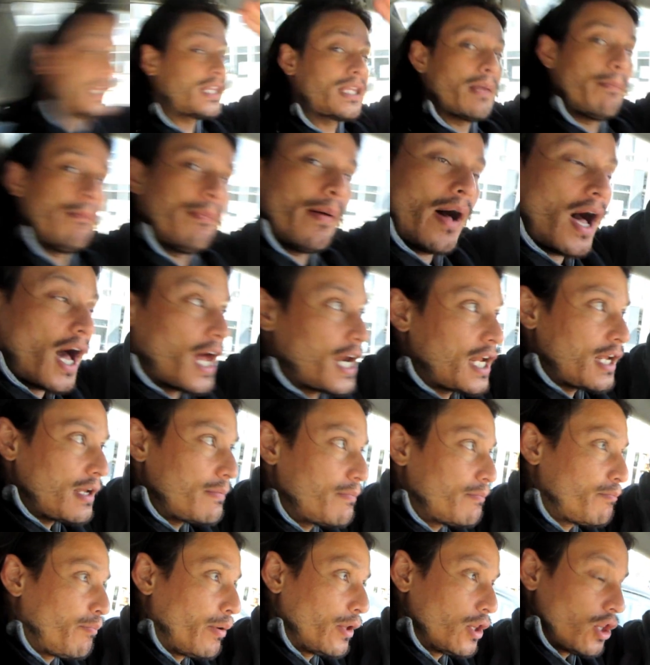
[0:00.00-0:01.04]
At the
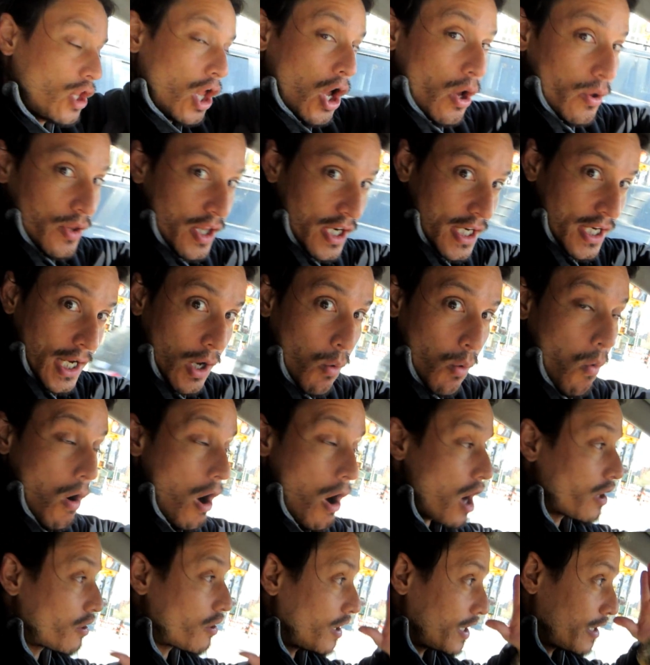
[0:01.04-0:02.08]
bottom, below the Nick
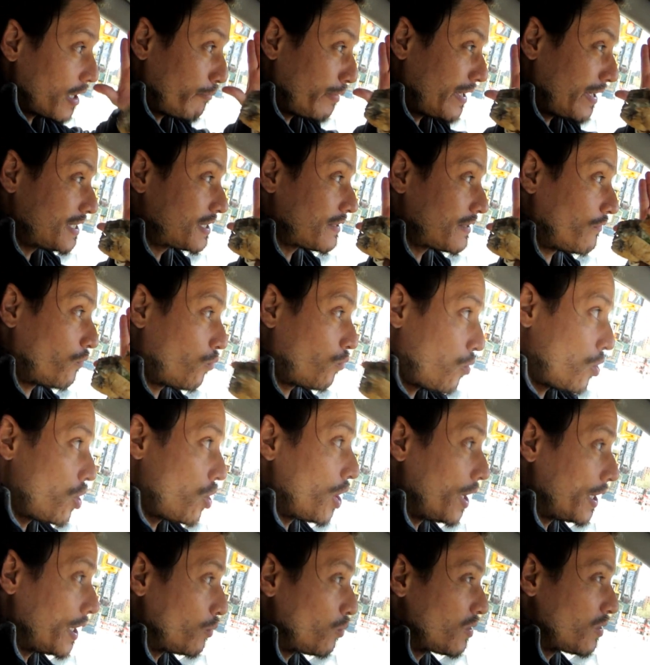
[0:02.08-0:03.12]
Walker on a piece of
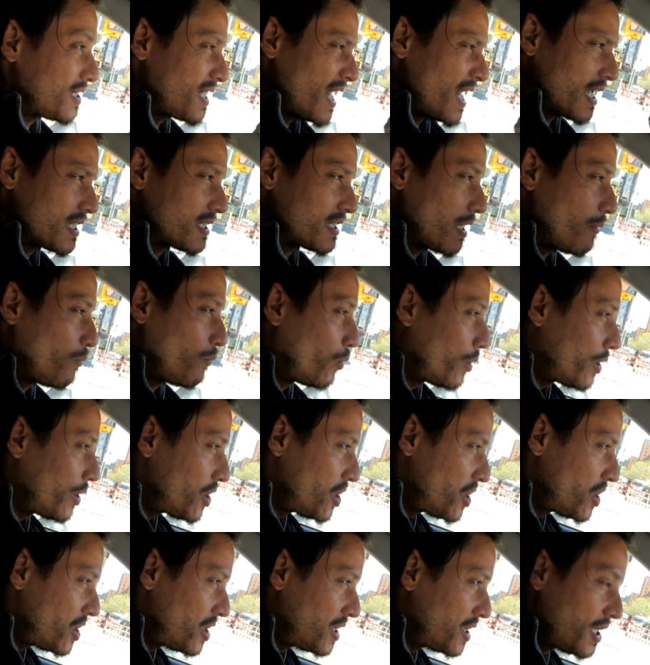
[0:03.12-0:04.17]
wood, was like some
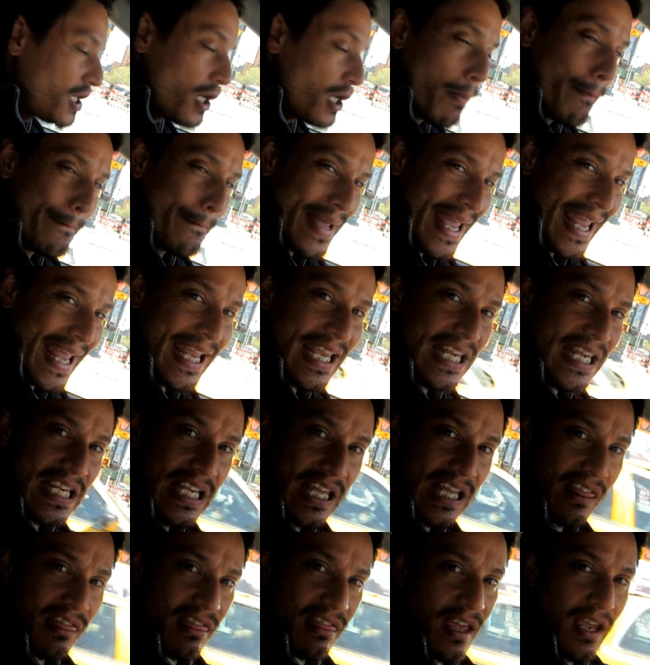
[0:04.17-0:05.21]
weird little
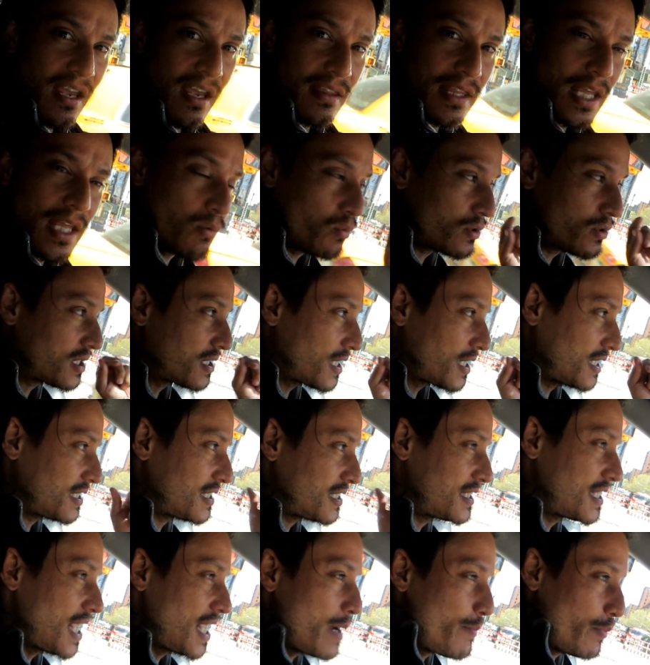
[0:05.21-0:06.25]
painting thing that was like
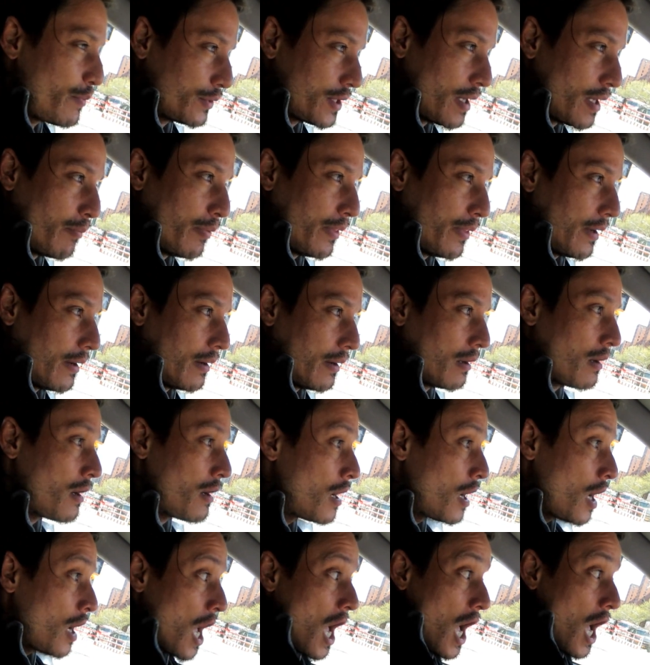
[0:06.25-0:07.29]
stapled up there.
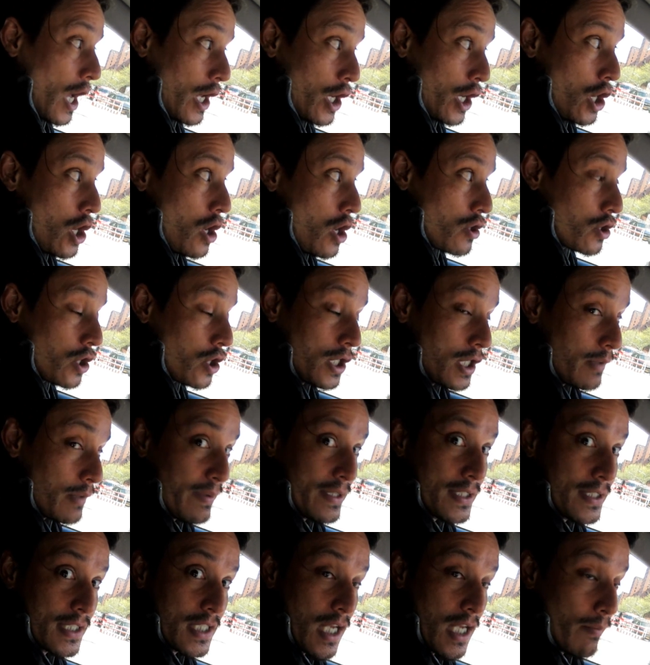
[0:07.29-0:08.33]
Mm -hmm. I don't know. It could have
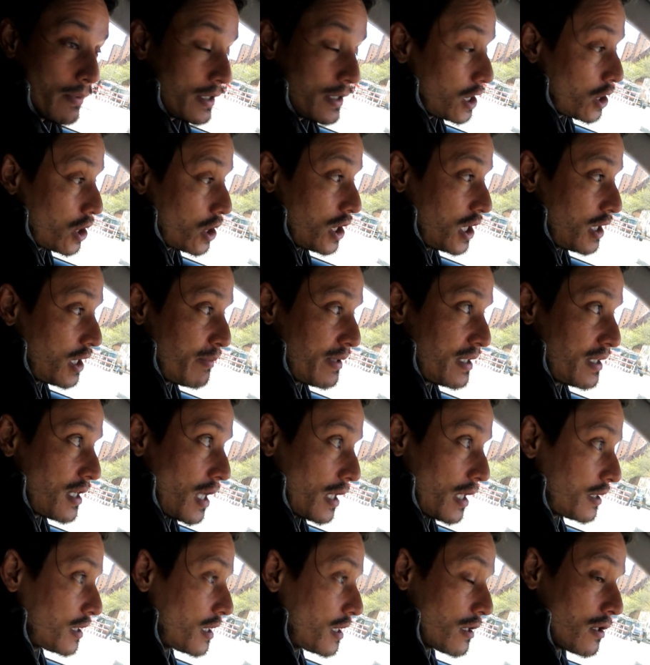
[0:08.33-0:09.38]
been somebody. It could have been
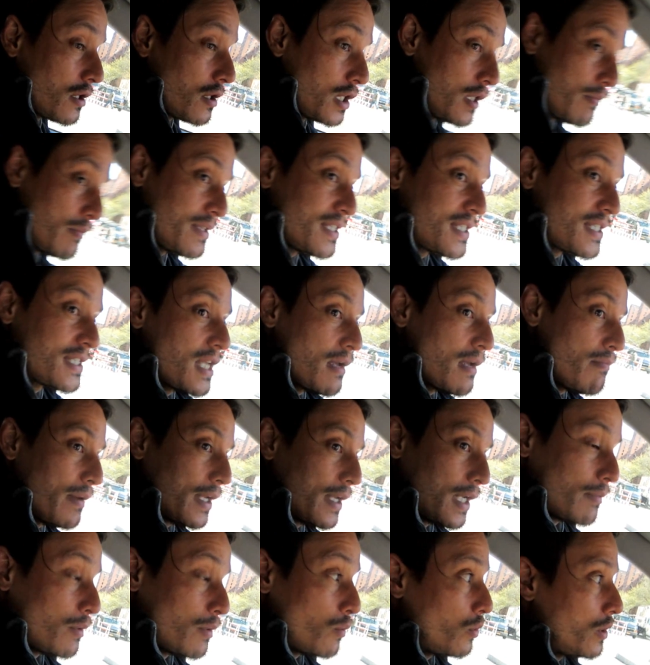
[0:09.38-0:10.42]
nothing. It could have been
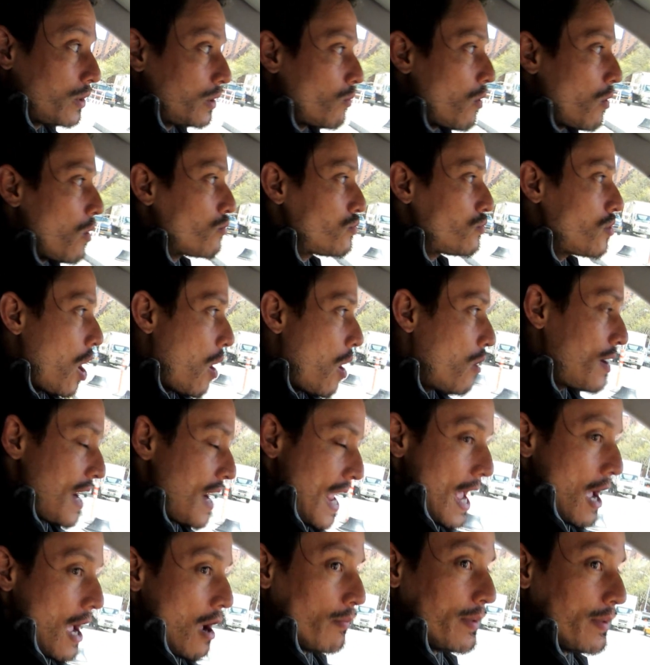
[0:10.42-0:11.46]
somebody. But we won't know
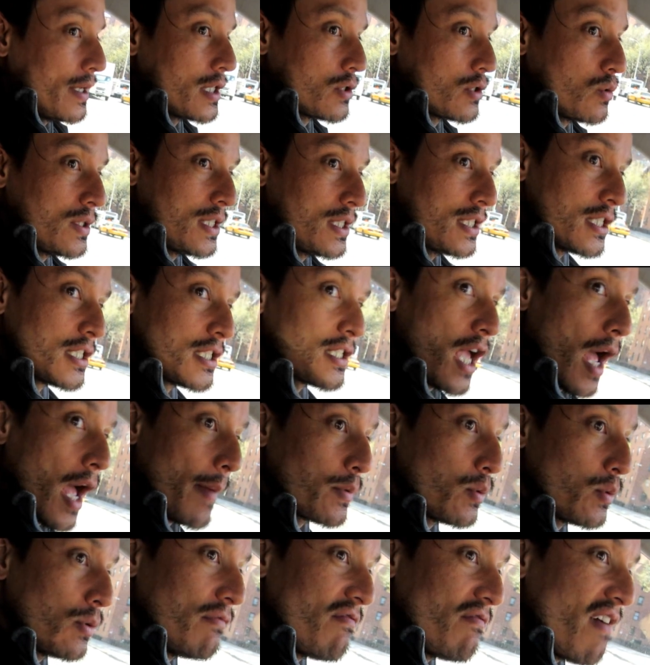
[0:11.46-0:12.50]
now because we didn't
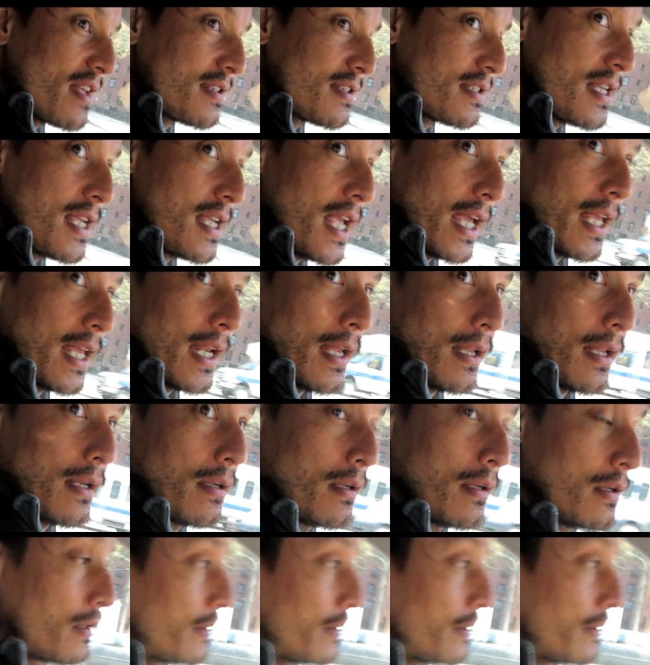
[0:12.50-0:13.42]
stop to investigate it.